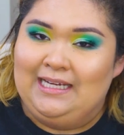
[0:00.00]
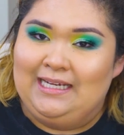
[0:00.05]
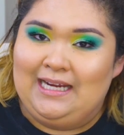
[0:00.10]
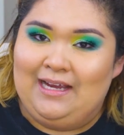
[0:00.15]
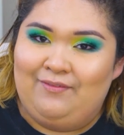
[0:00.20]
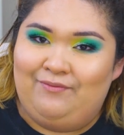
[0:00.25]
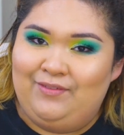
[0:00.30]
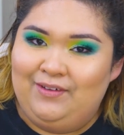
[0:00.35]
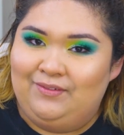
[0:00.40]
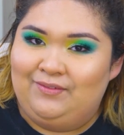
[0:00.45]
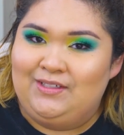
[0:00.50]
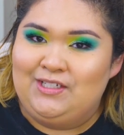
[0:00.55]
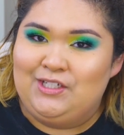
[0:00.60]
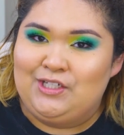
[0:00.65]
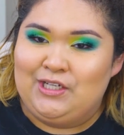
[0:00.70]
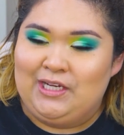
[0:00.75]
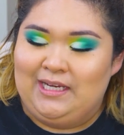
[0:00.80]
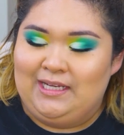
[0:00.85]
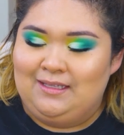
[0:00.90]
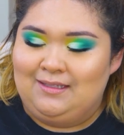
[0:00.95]
You got 50
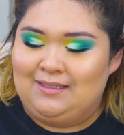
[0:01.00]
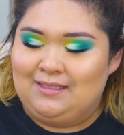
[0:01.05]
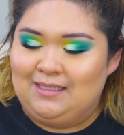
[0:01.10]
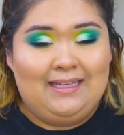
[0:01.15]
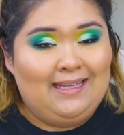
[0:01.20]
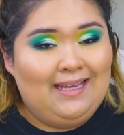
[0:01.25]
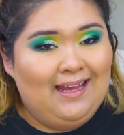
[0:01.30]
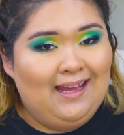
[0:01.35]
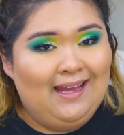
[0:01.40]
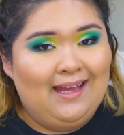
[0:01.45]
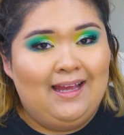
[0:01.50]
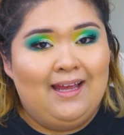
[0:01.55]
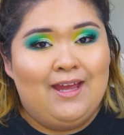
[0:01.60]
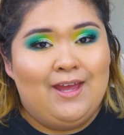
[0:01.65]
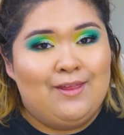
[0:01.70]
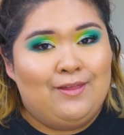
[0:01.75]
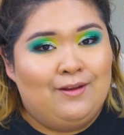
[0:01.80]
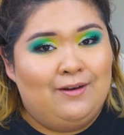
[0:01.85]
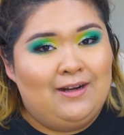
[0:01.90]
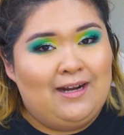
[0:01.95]
shades. Yeah,
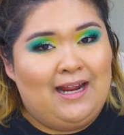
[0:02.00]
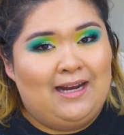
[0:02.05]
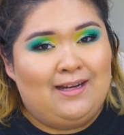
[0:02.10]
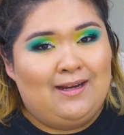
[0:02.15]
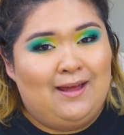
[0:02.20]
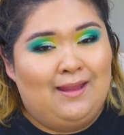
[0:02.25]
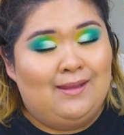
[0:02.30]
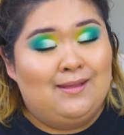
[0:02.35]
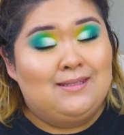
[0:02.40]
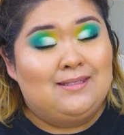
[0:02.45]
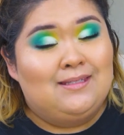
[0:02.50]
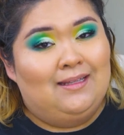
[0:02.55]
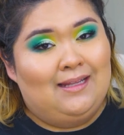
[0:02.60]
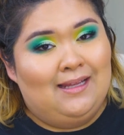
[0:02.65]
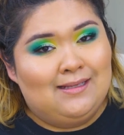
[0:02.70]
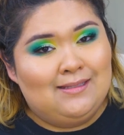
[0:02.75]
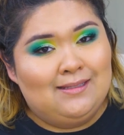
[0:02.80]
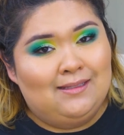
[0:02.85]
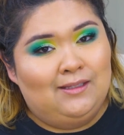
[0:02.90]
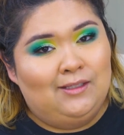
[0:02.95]
$39.
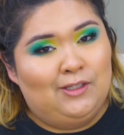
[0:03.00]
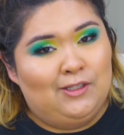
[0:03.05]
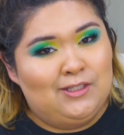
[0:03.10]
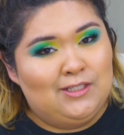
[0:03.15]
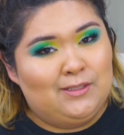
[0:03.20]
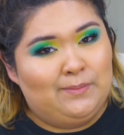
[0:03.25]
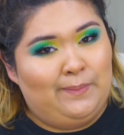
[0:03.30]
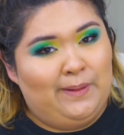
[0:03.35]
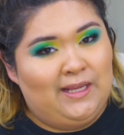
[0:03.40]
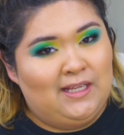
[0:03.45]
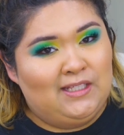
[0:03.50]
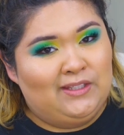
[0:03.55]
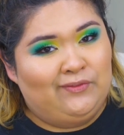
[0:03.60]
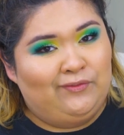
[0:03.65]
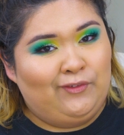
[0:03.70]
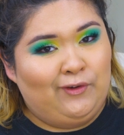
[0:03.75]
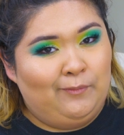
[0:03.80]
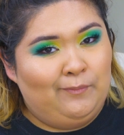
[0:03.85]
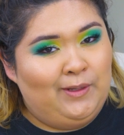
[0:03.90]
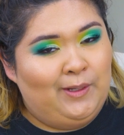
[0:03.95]
That's a little expensive
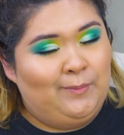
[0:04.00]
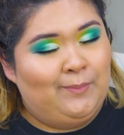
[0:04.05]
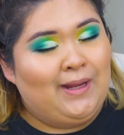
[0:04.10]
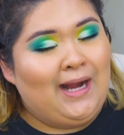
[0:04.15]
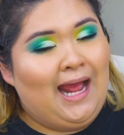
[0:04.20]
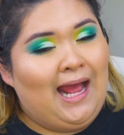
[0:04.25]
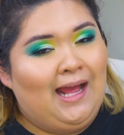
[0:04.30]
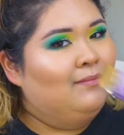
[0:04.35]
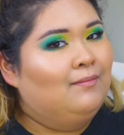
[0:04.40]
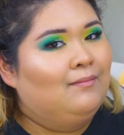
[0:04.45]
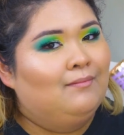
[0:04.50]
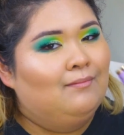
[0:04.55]
for me, but